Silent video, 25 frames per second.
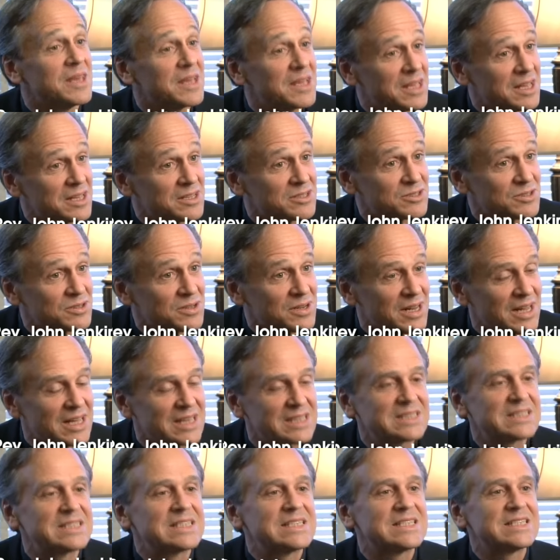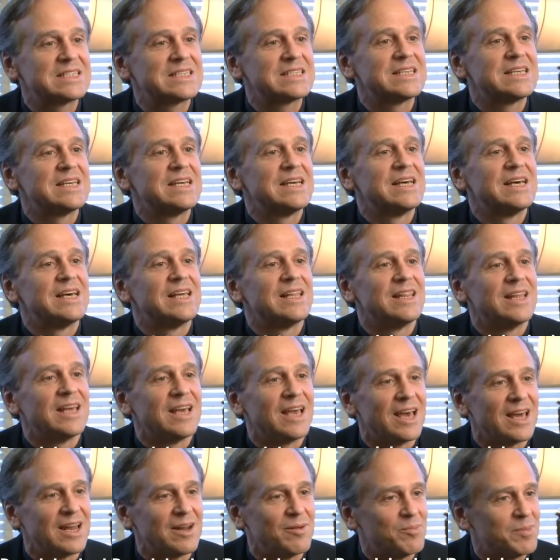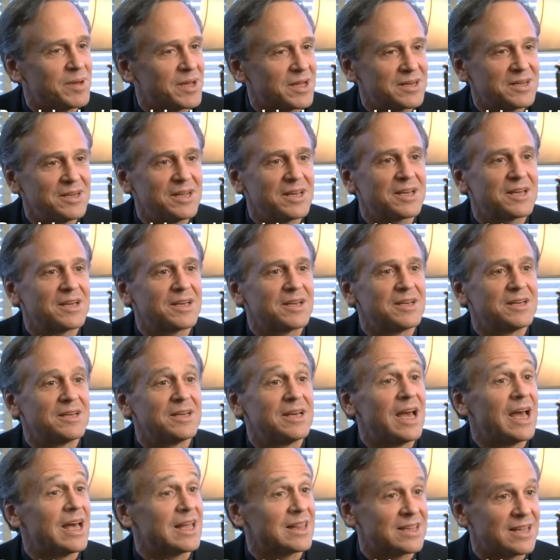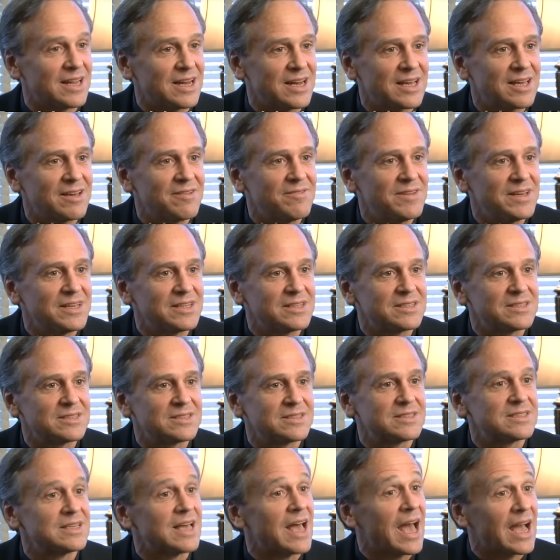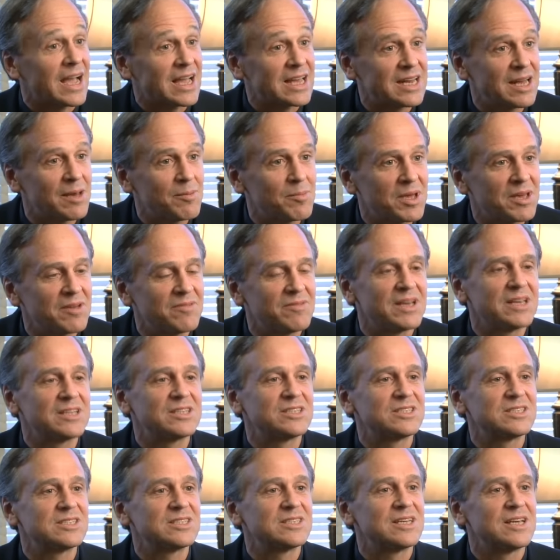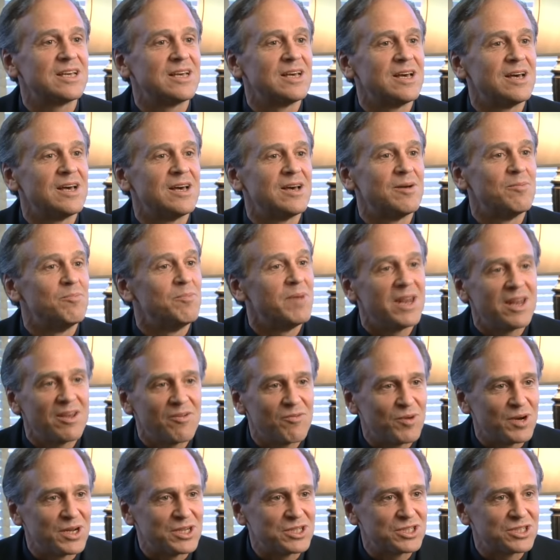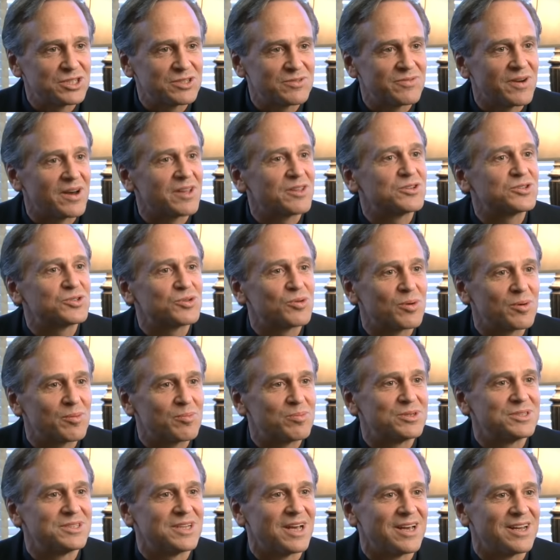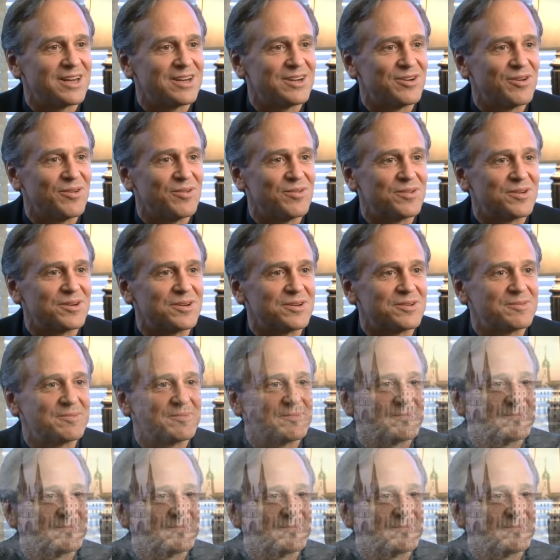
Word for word: They canceled classes, they had a picnic, athletic events, academic events, many of which Father Sorin presided over.